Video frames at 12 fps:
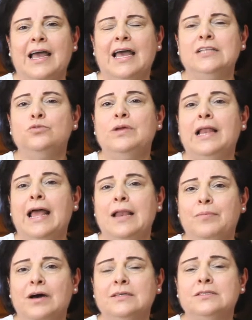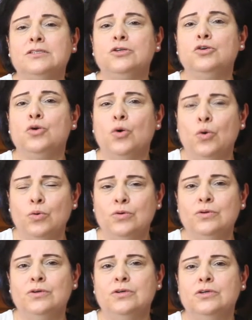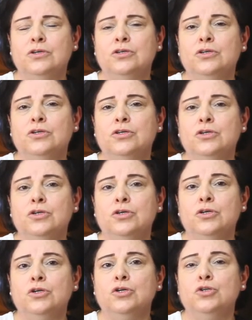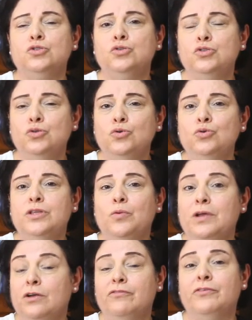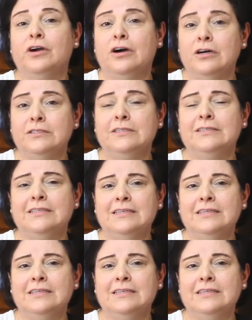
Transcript: and will help us grow to do the will of God,